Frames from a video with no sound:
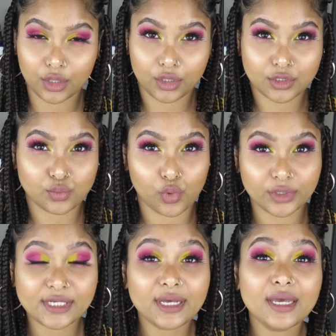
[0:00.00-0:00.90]
This
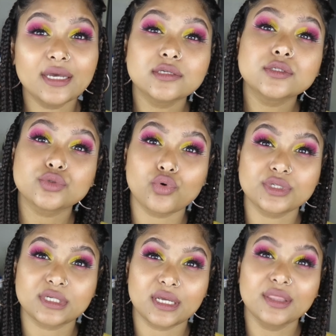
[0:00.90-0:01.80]
water is
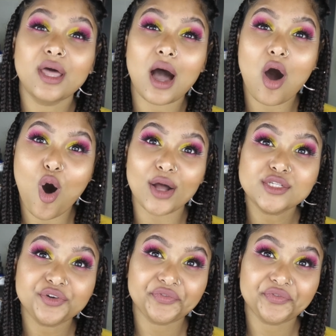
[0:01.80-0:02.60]
sourced in the heart of